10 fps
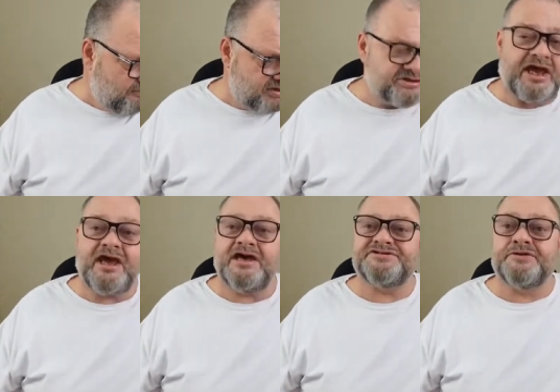Bunch of
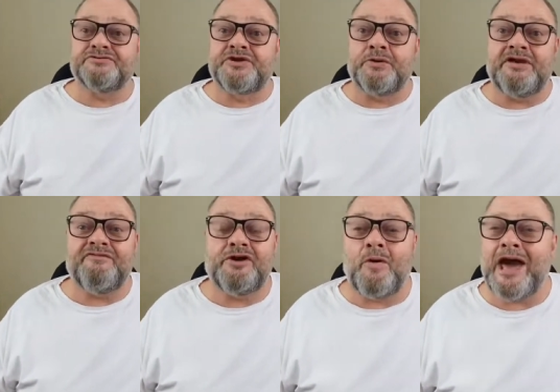assholes don't
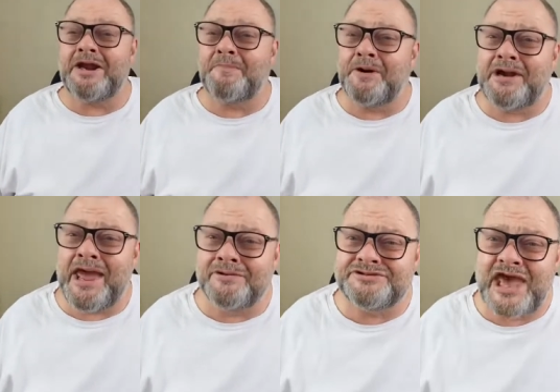even know how to
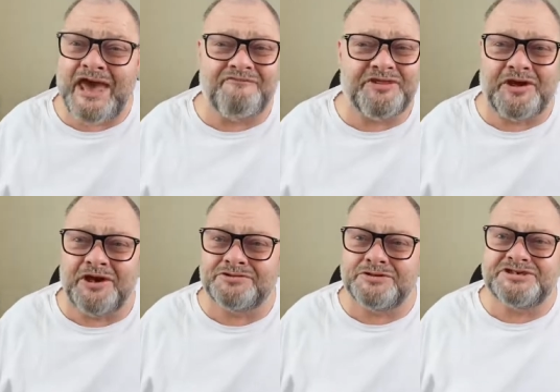pronounce half the
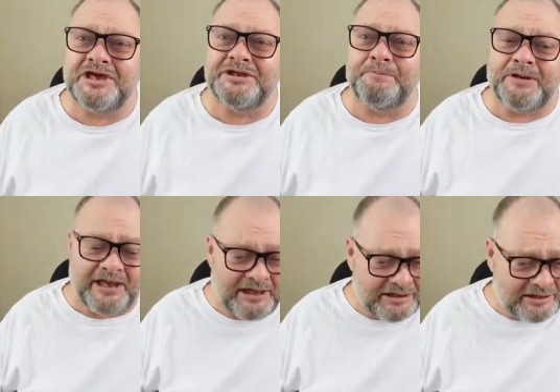countries on the
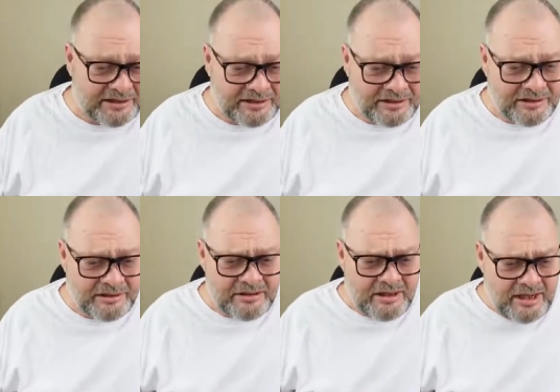planet.
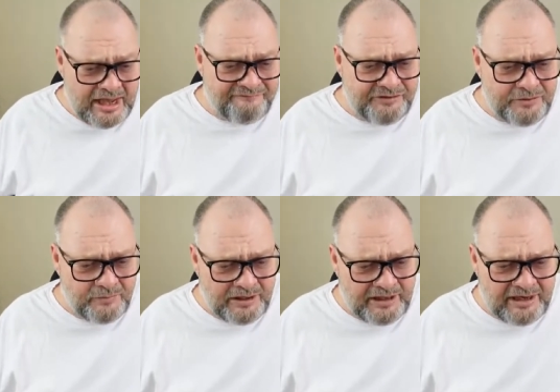Have
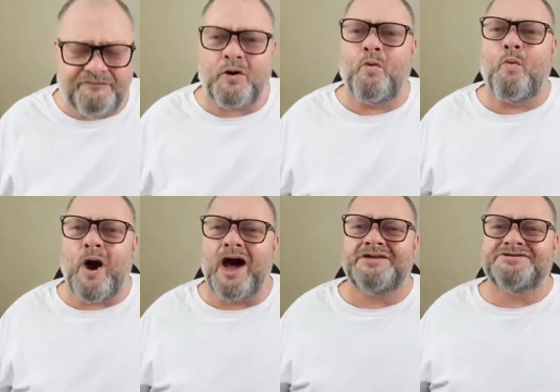you ever
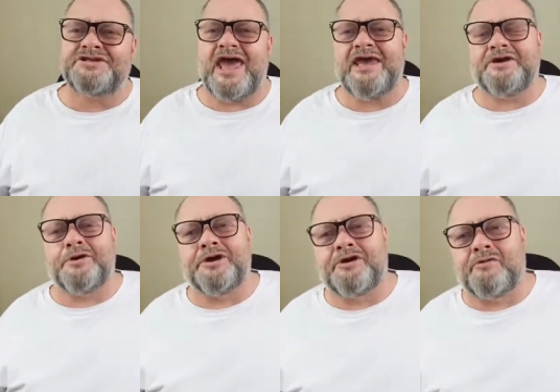watched a
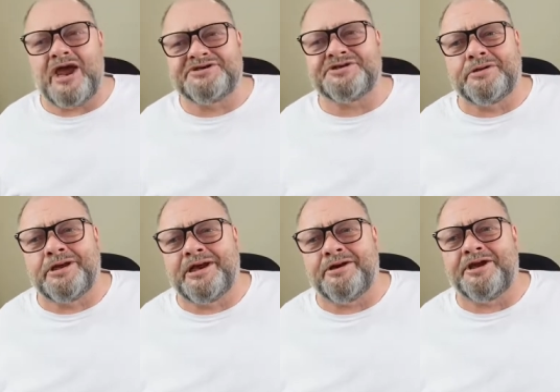congressional
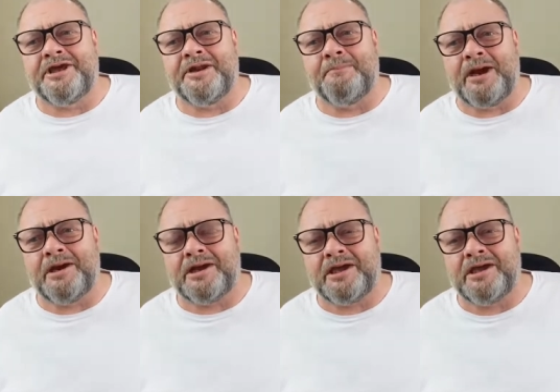hearing in
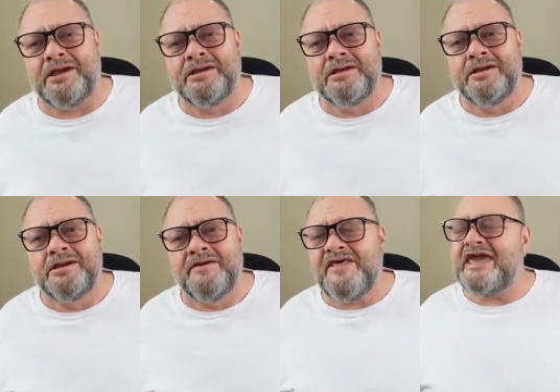America?
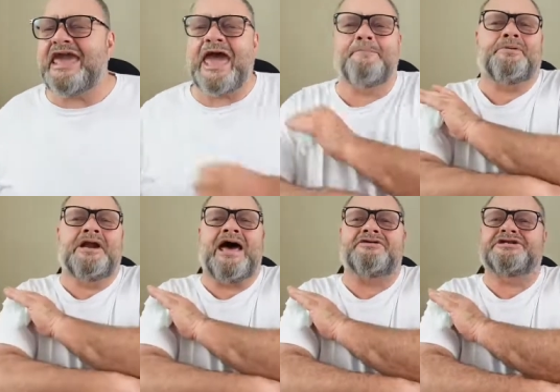They can't
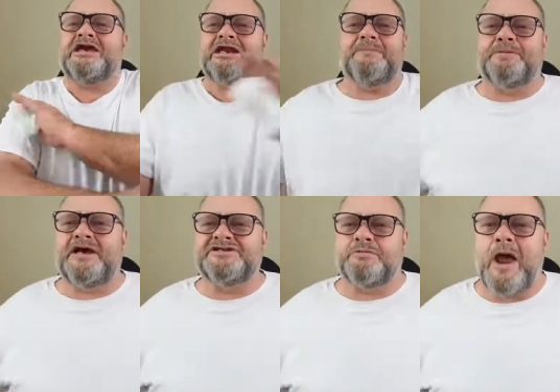pronounce any
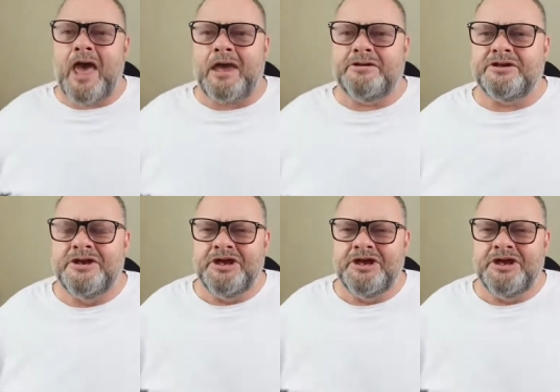place right.